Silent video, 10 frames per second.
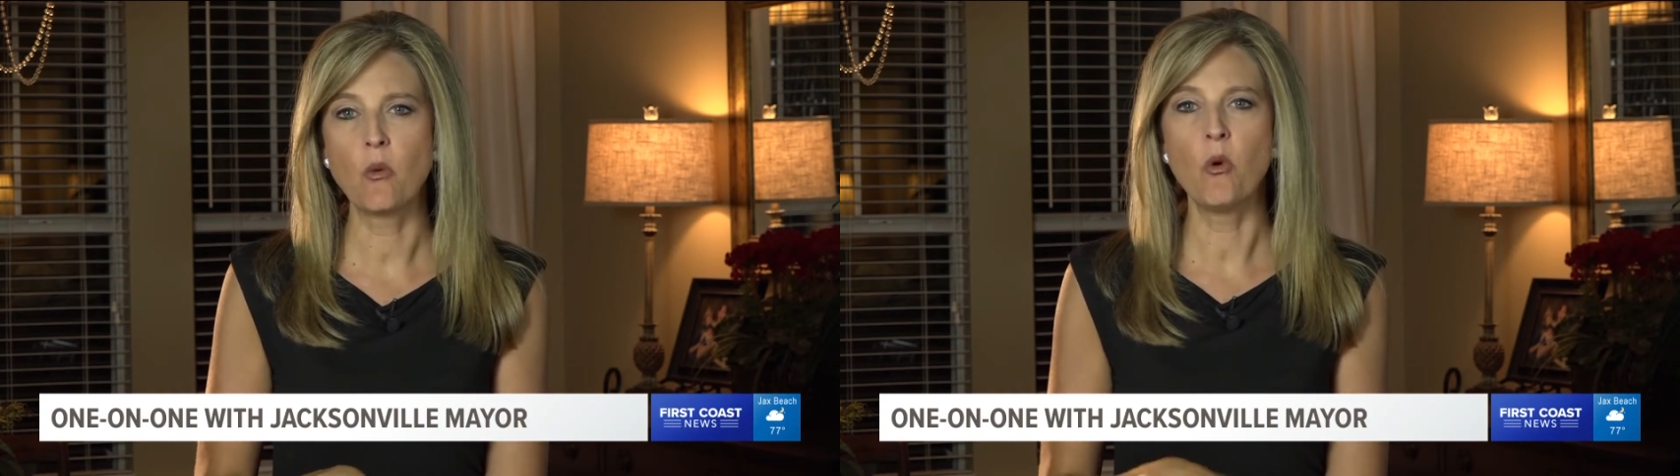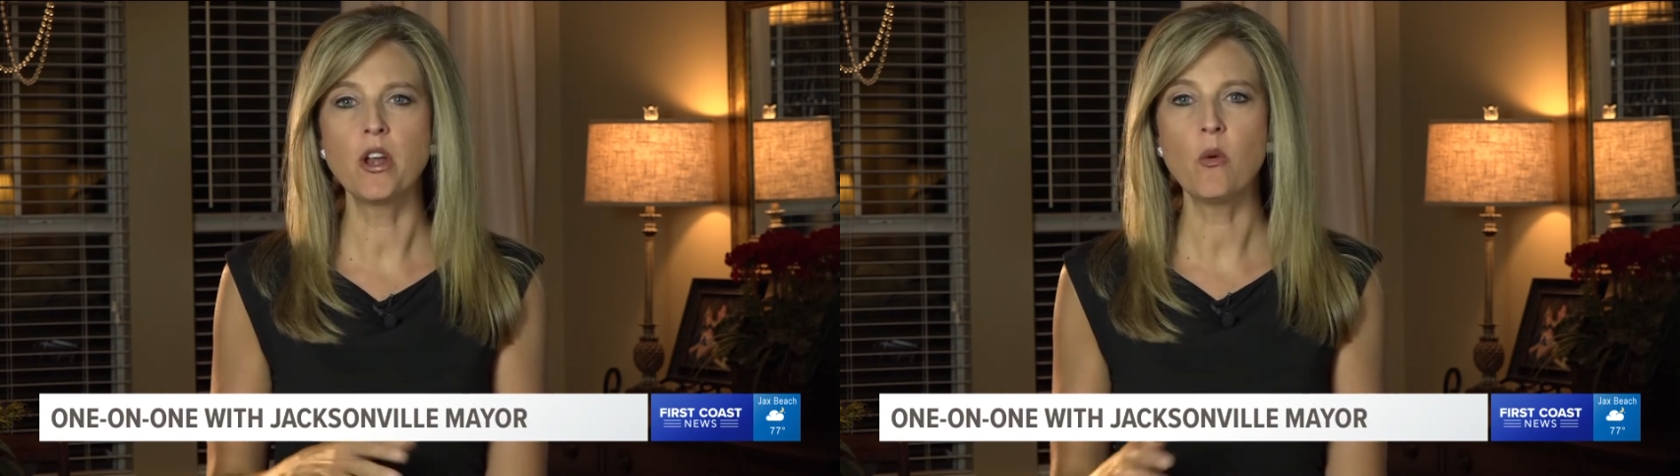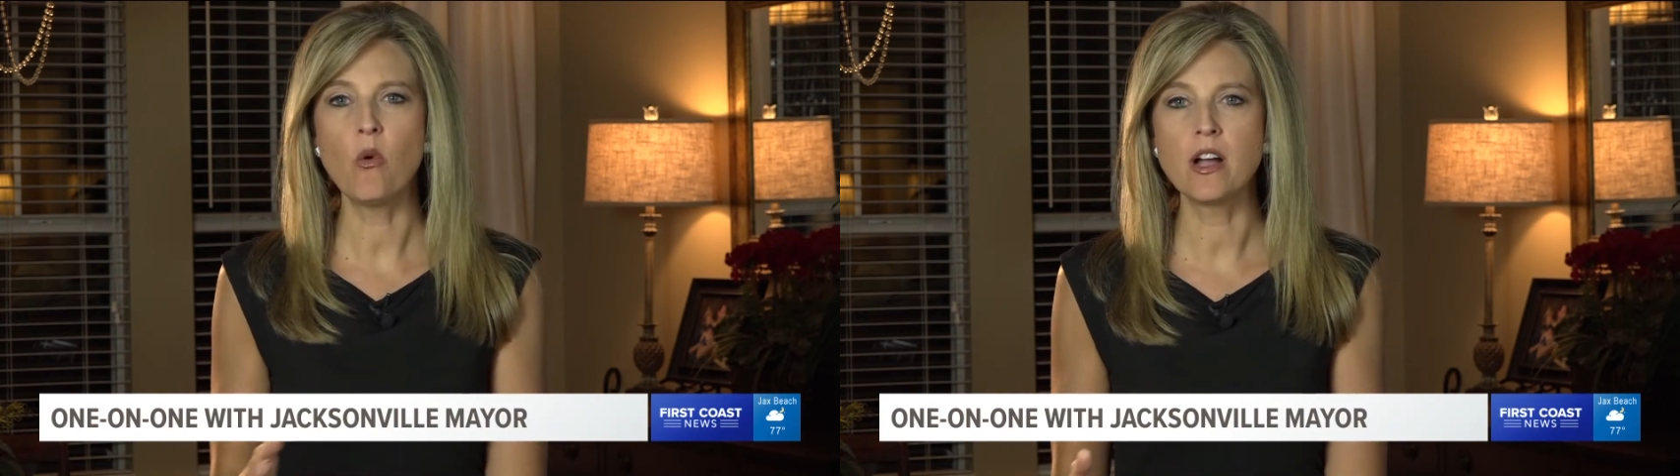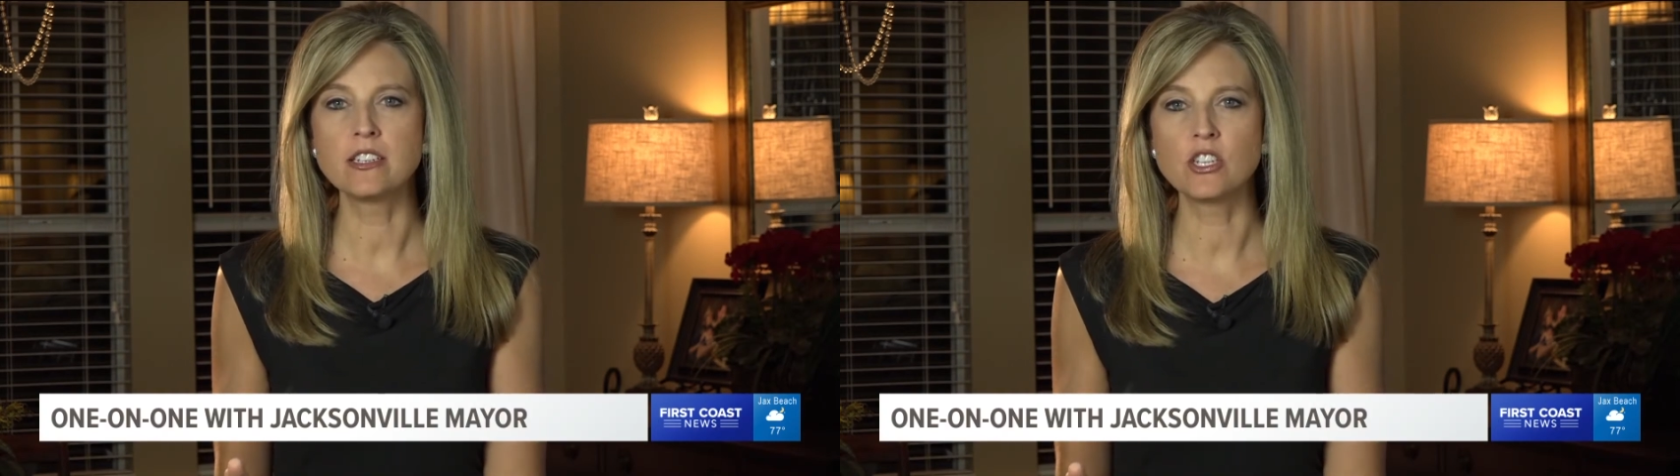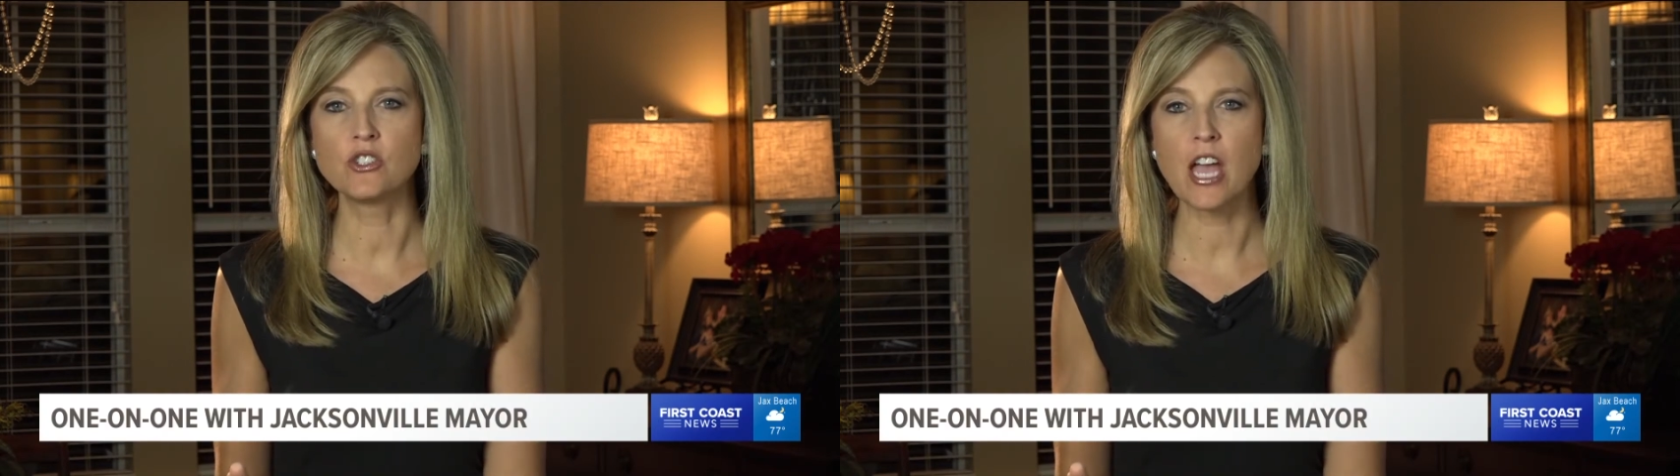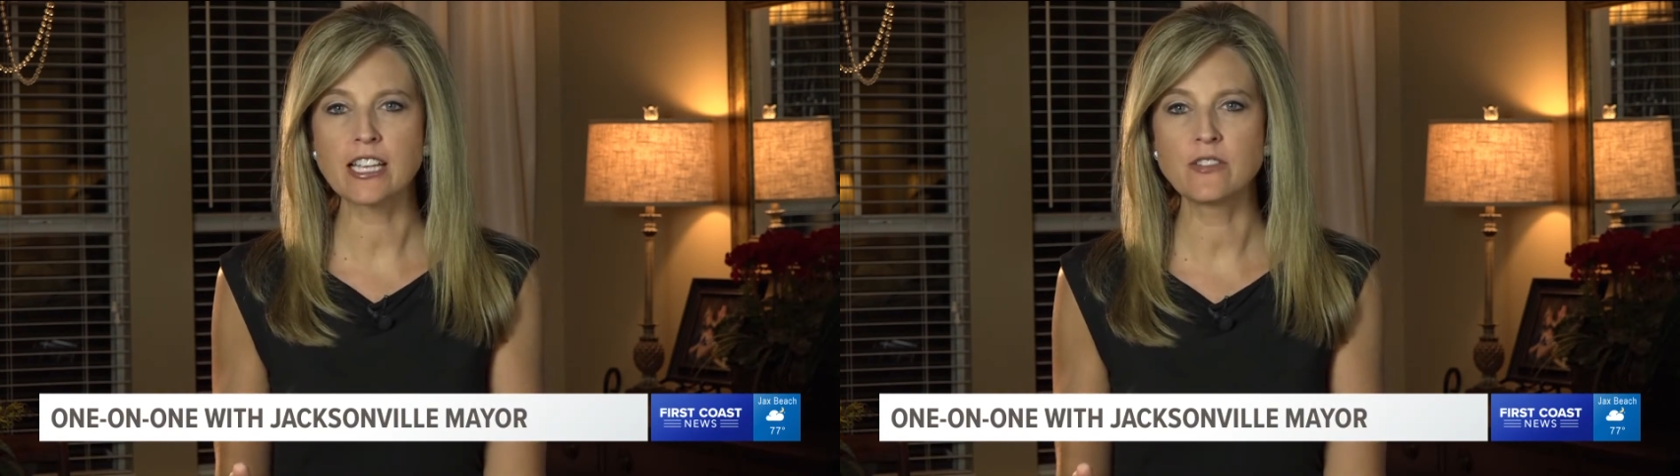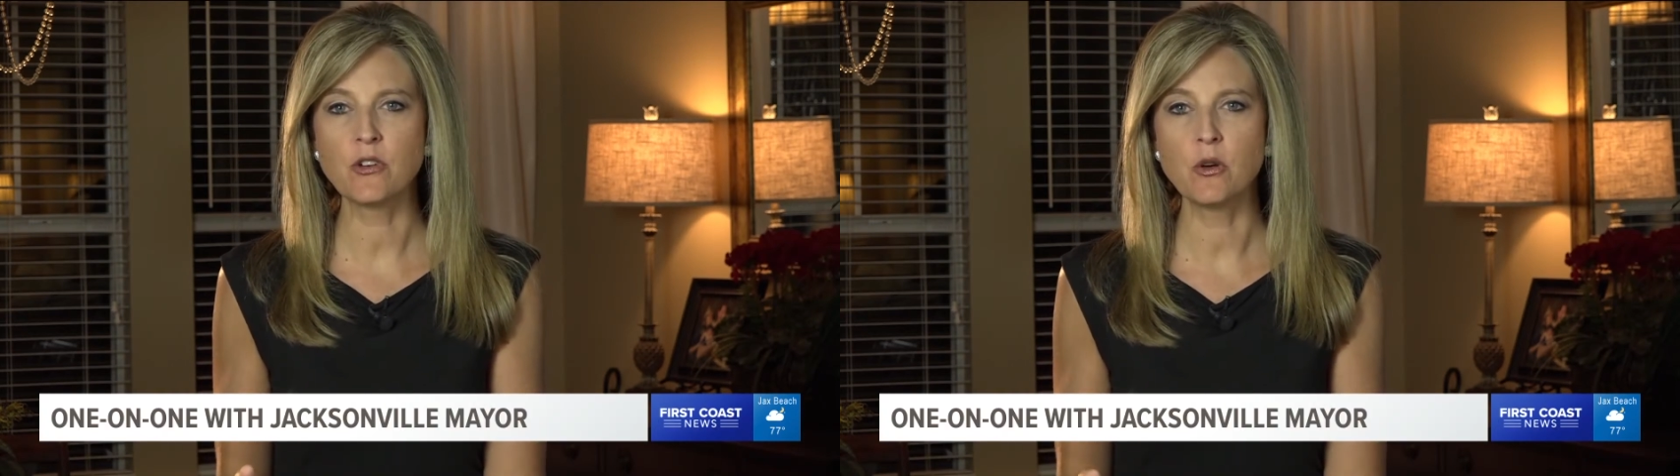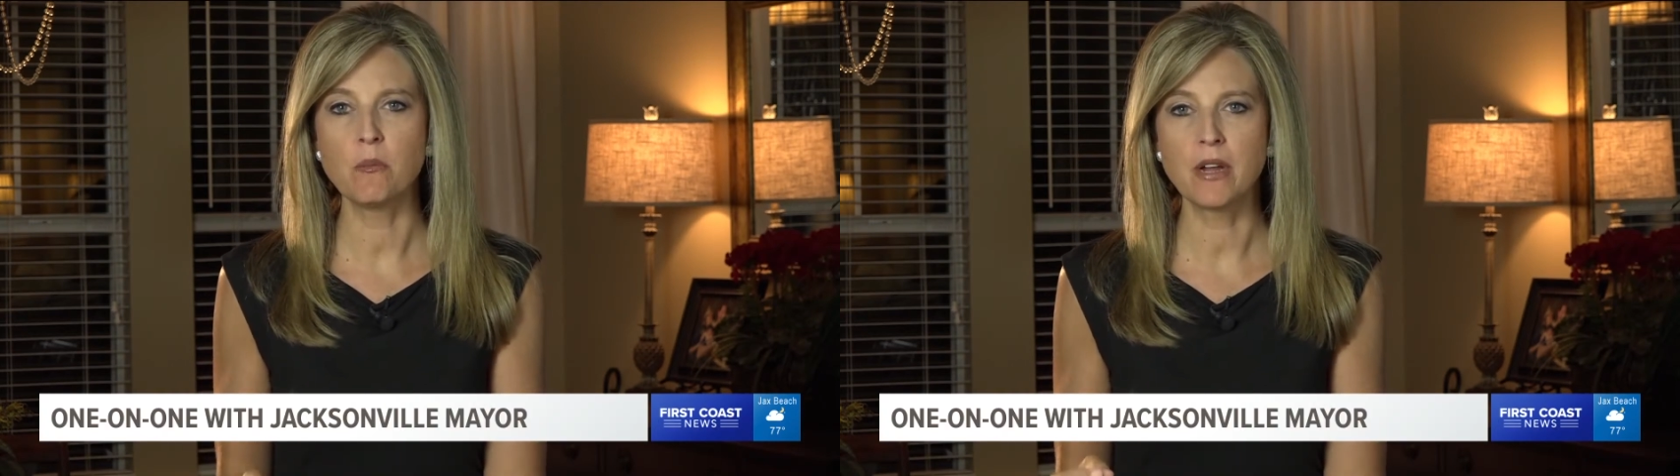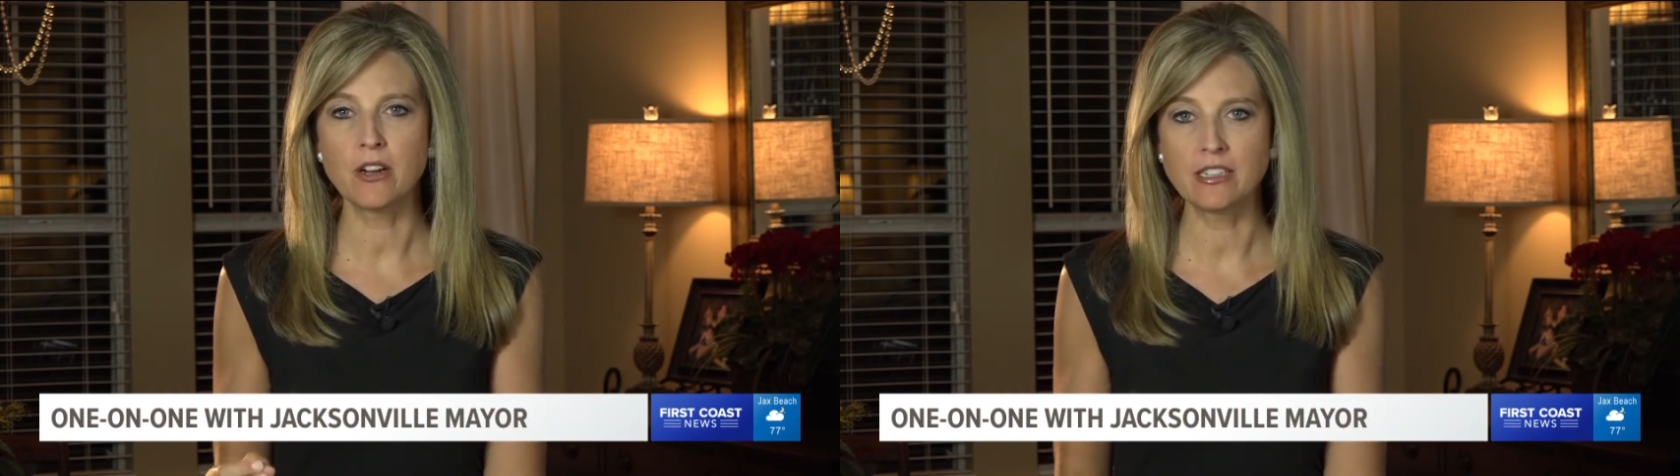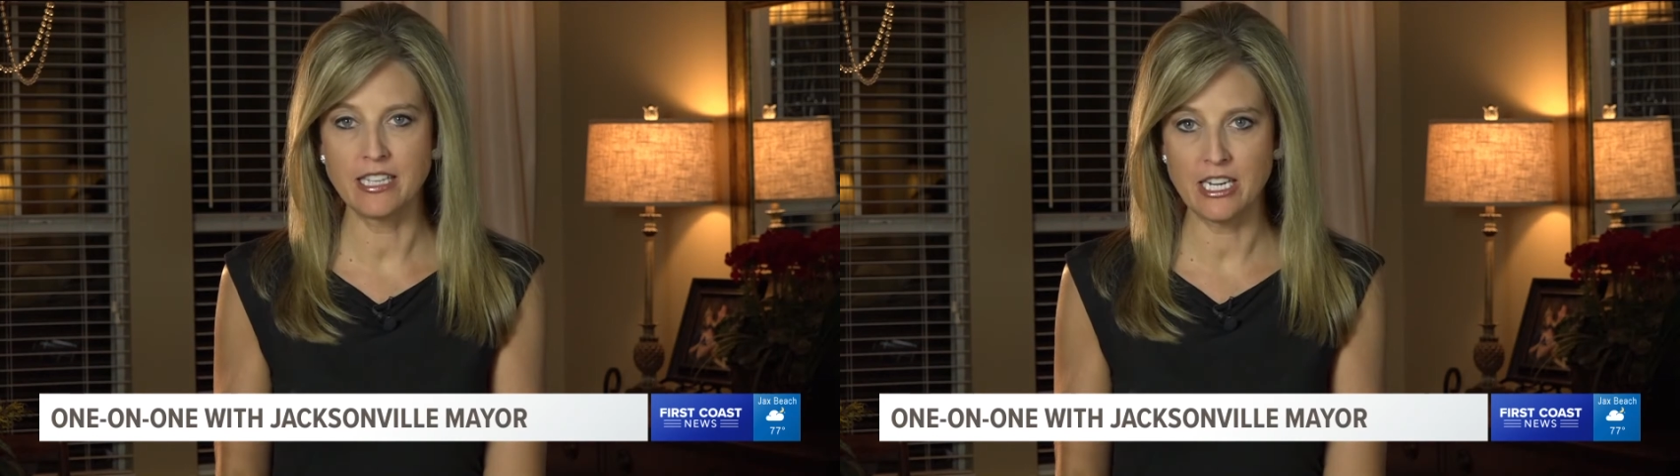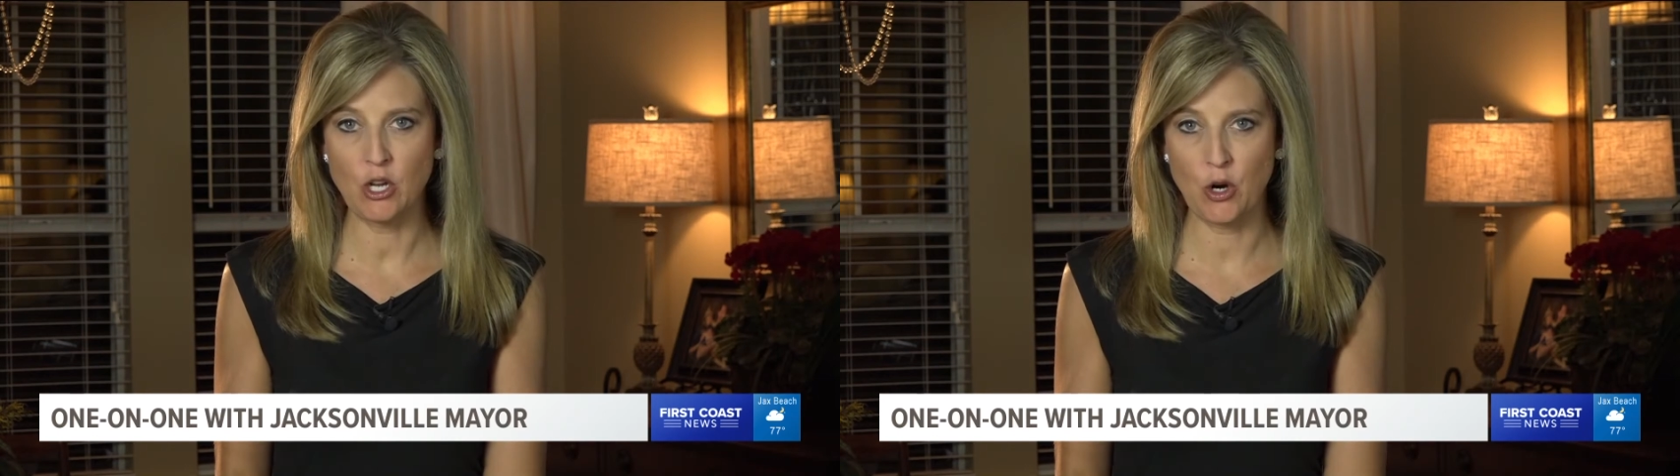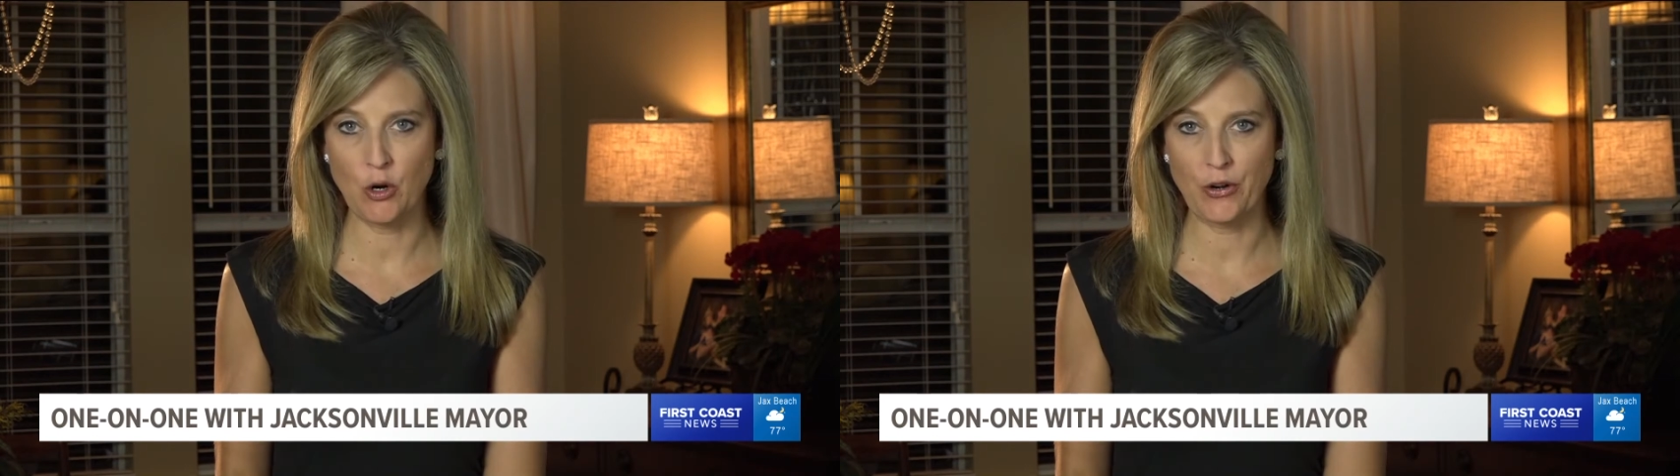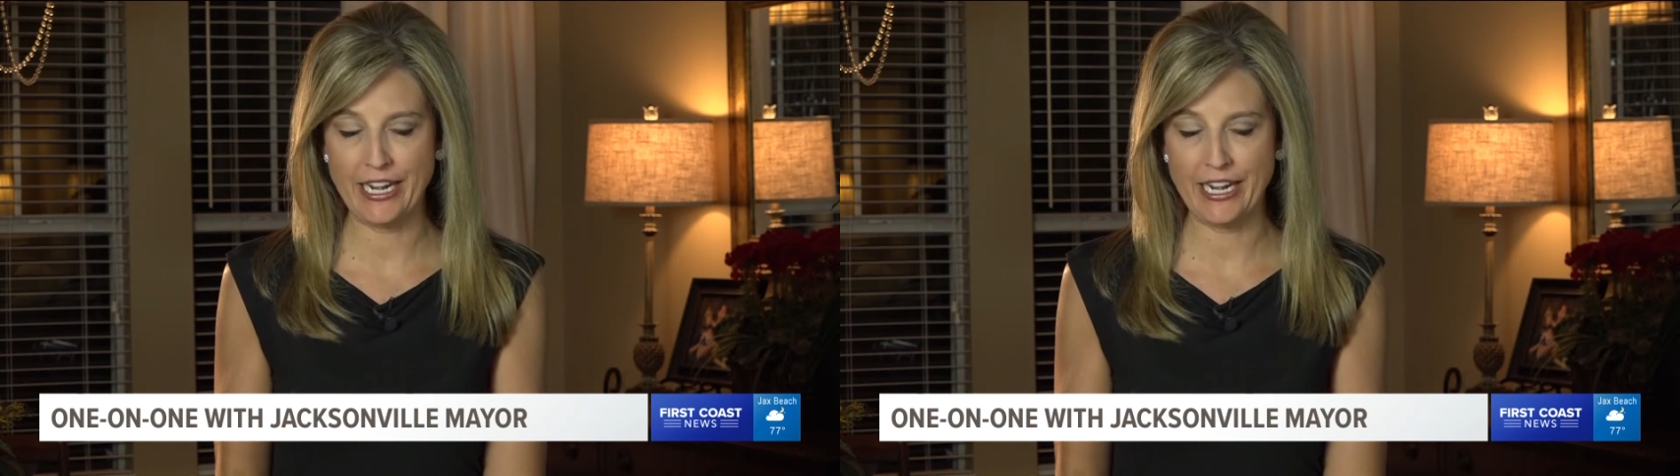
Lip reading: one-on-one to Jacksonville Mayor Lenny Curry,